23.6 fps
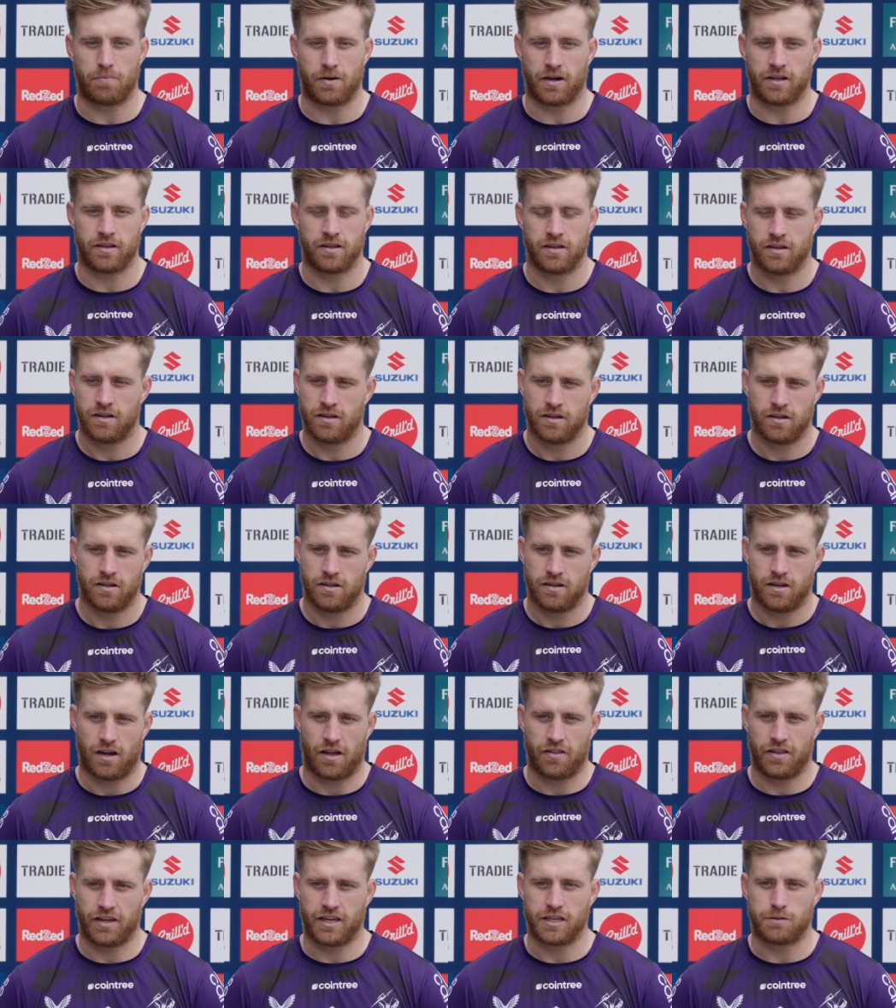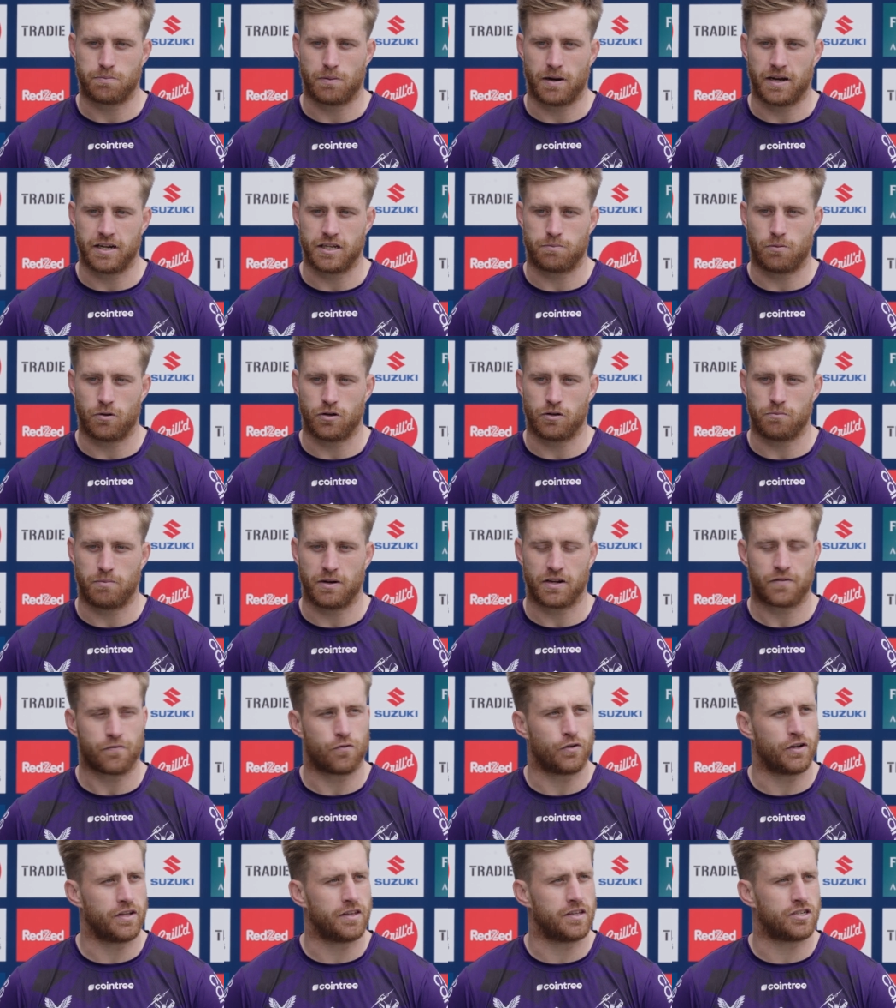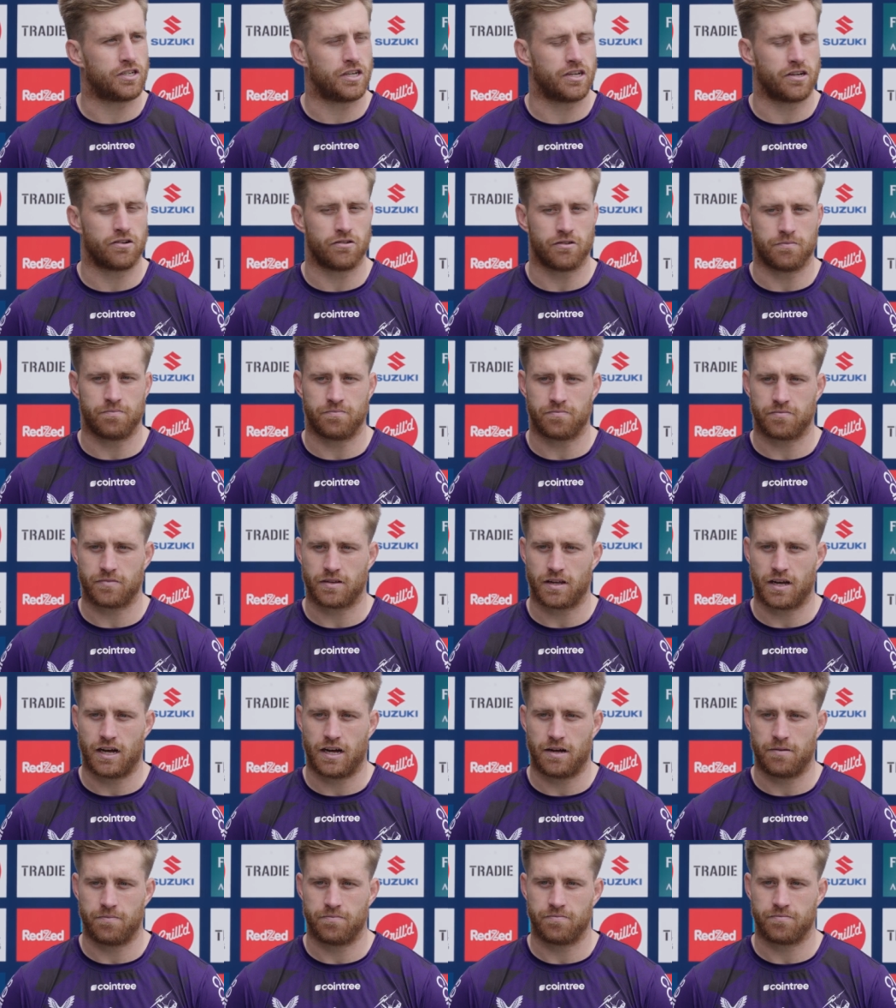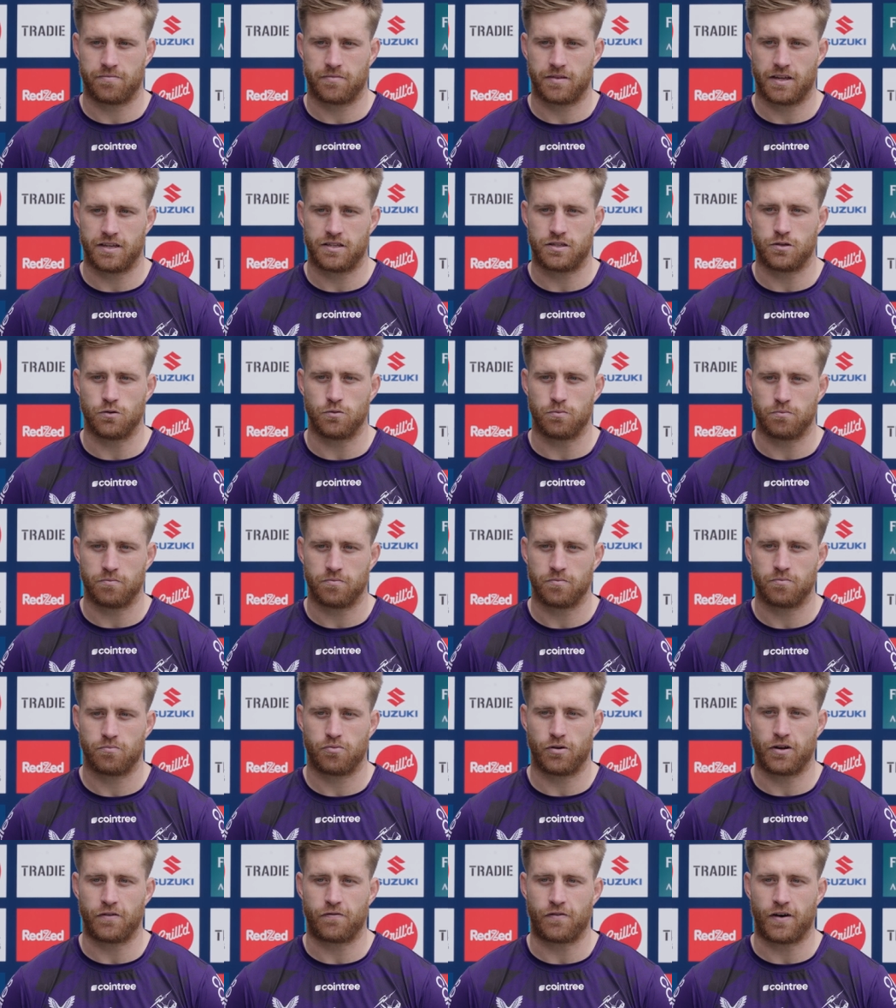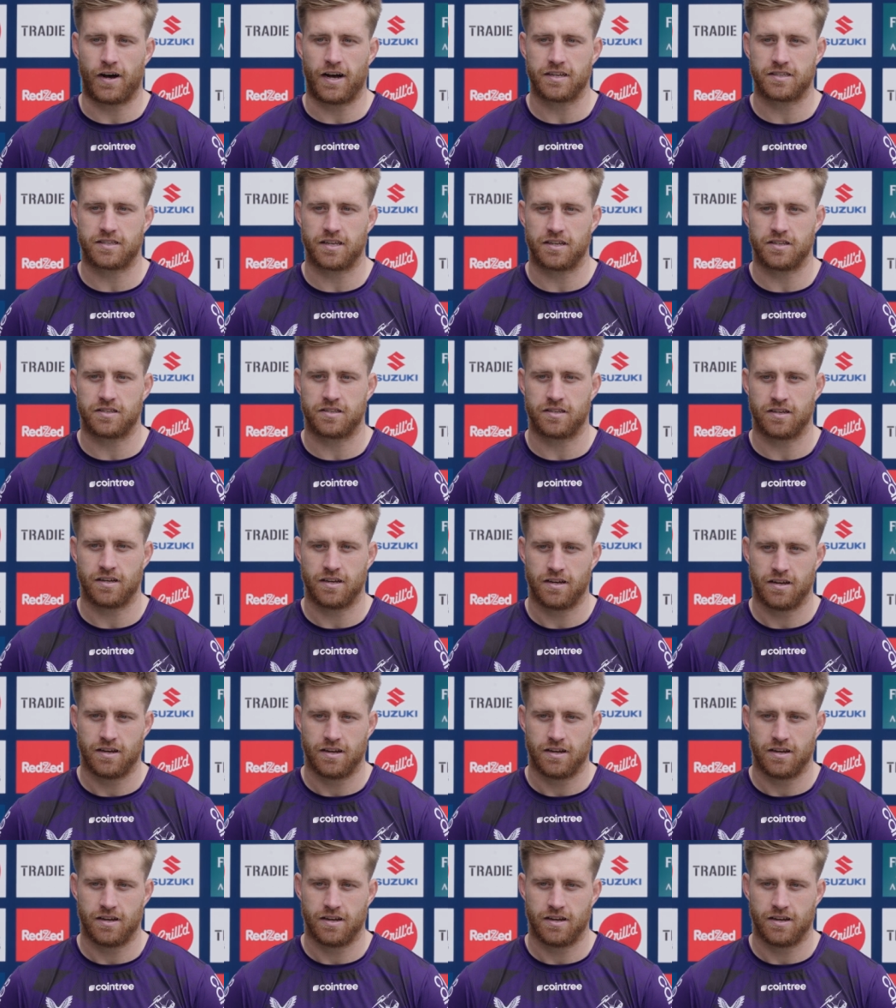But I think he's playing his probably best footy this year, and he's still pretty fast, as